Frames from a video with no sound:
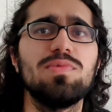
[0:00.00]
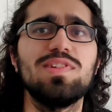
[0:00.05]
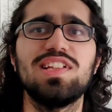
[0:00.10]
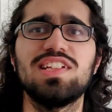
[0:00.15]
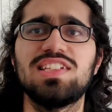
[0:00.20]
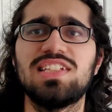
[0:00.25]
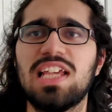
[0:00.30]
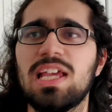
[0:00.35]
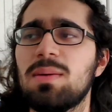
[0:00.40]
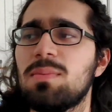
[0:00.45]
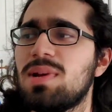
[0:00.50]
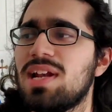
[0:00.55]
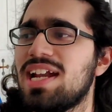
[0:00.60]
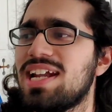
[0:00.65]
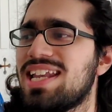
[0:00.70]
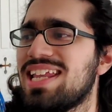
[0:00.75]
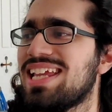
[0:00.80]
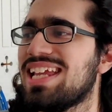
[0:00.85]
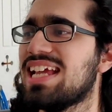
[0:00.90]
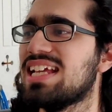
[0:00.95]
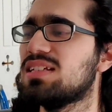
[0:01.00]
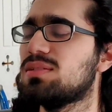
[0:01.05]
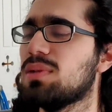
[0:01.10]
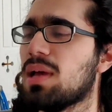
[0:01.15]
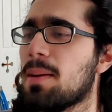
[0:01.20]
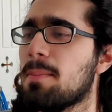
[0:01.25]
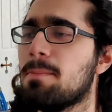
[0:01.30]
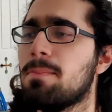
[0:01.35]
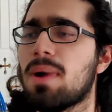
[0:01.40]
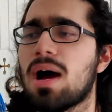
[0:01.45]
be the same rating as
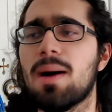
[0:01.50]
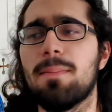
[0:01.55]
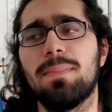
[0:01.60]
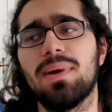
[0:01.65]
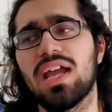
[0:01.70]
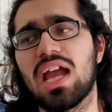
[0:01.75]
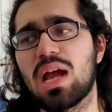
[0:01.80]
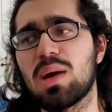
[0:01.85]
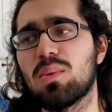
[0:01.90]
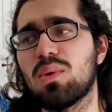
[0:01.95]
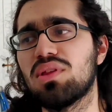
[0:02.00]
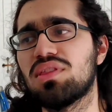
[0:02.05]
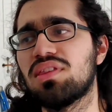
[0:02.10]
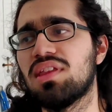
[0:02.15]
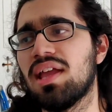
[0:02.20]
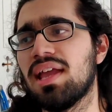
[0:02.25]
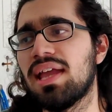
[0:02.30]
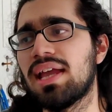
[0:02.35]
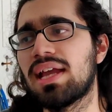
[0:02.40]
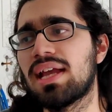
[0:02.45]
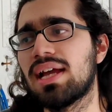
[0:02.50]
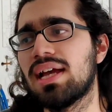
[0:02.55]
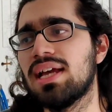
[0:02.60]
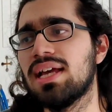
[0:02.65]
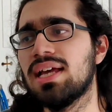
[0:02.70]
Mbappe, I would think.